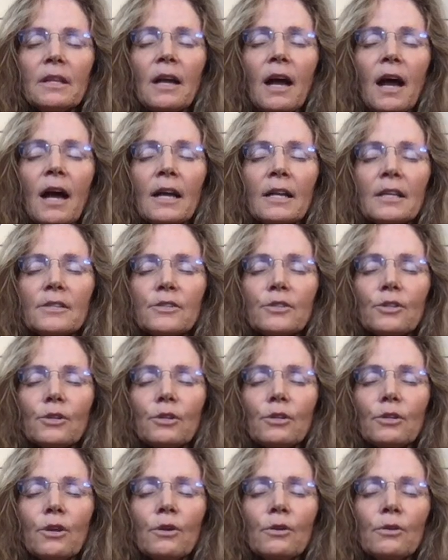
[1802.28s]
the eyes
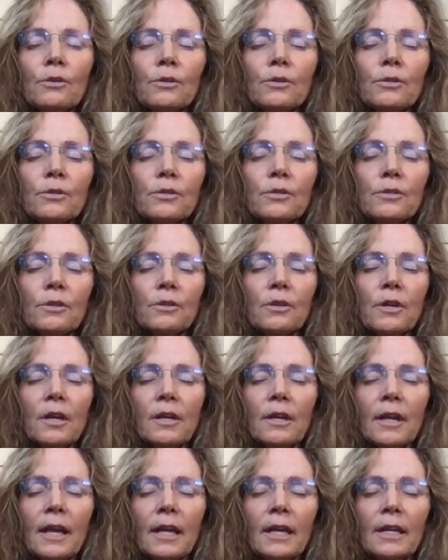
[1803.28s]
closed or our
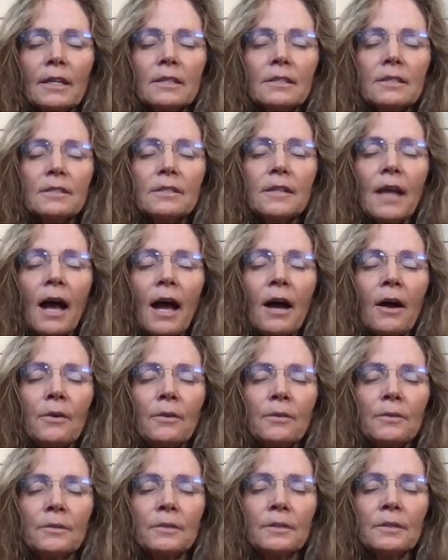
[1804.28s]
gaze
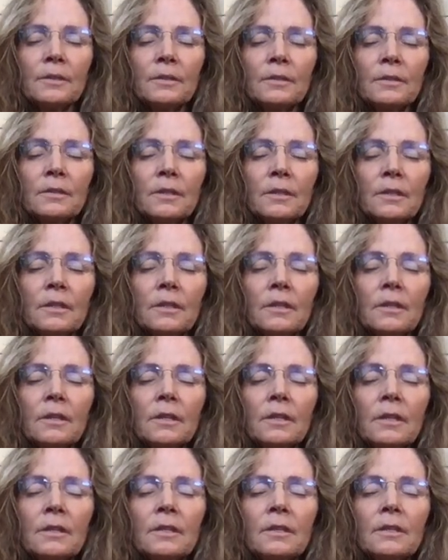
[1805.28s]
down,
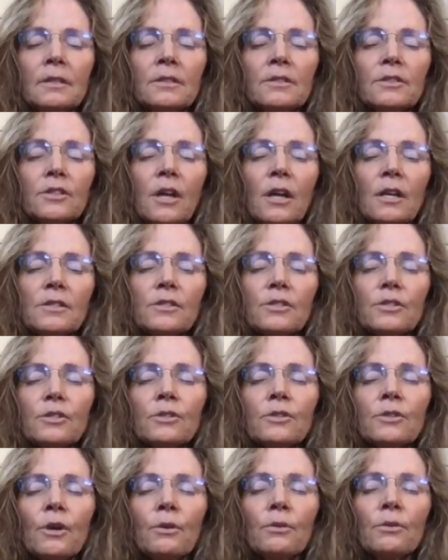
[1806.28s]
just
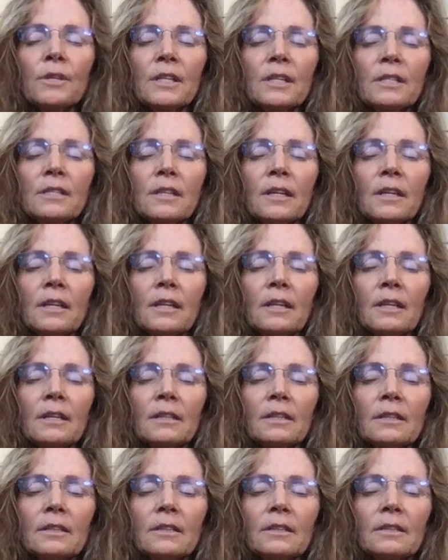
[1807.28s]

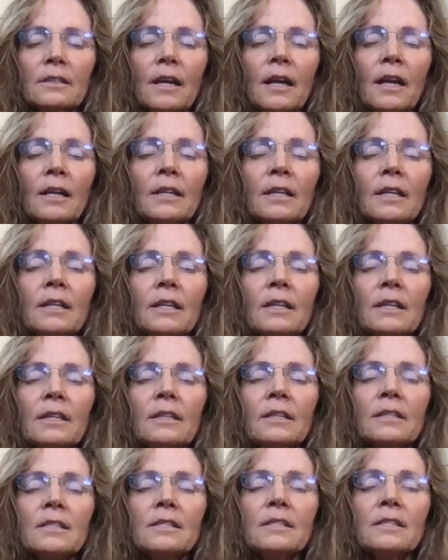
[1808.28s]
noticing
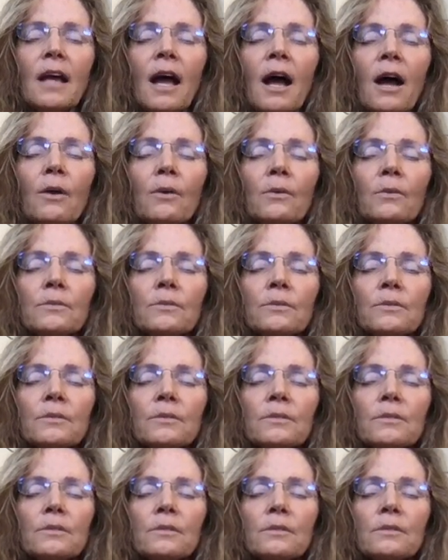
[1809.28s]
any
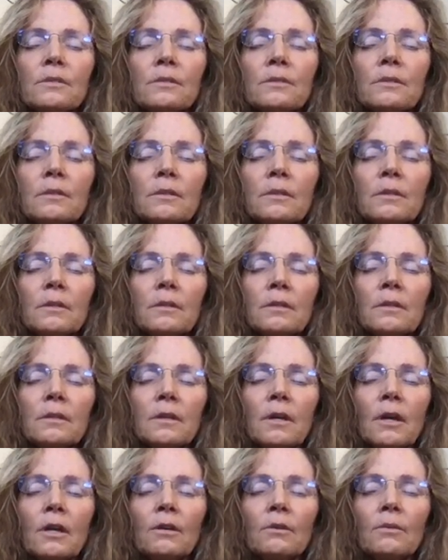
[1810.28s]
sounds
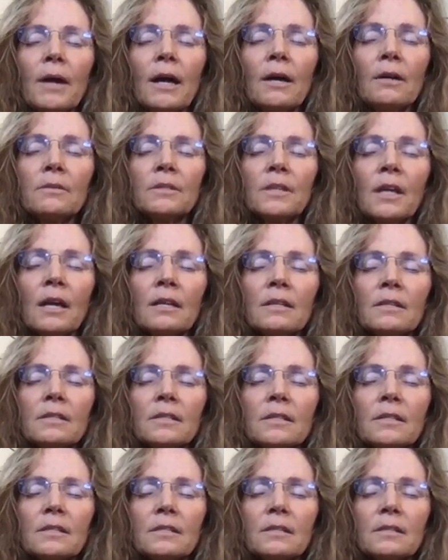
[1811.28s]
around
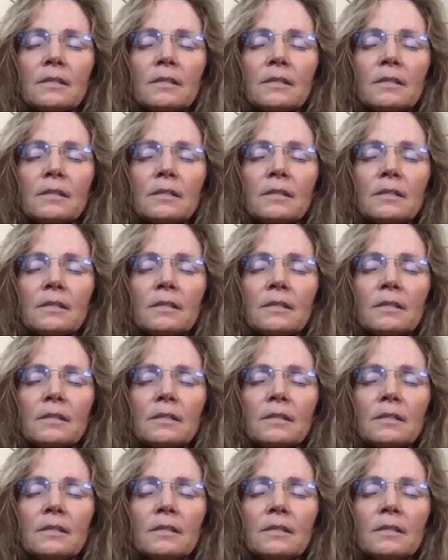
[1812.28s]
us,